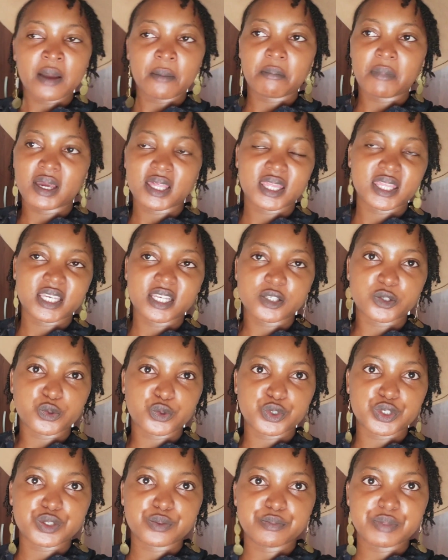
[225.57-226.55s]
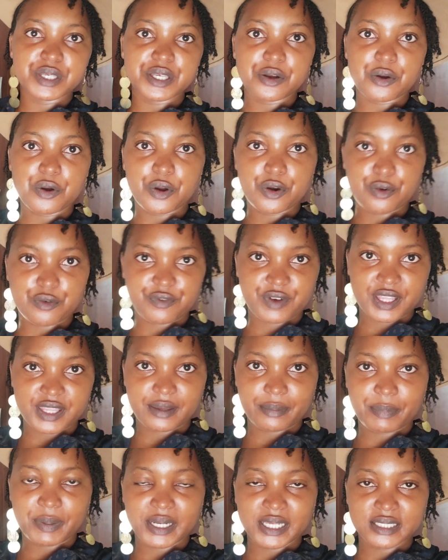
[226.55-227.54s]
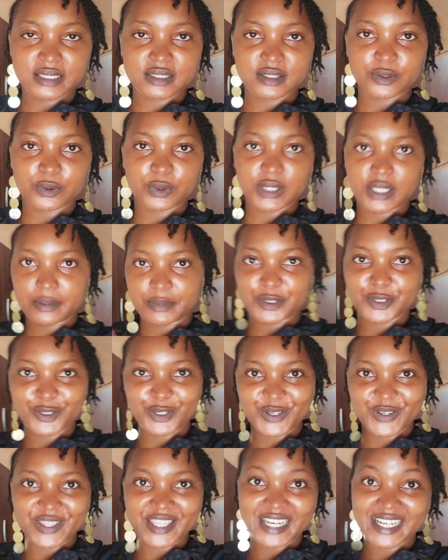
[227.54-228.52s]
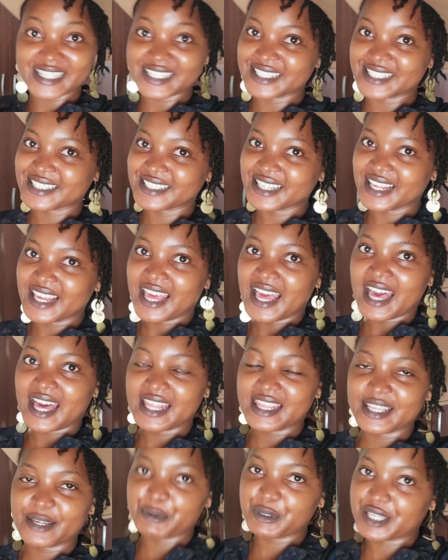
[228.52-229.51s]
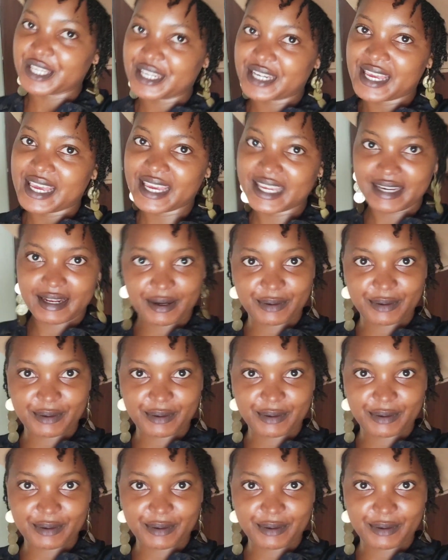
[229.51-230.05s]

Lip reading: my things won't be all over the place. So let me show you that, and then we can head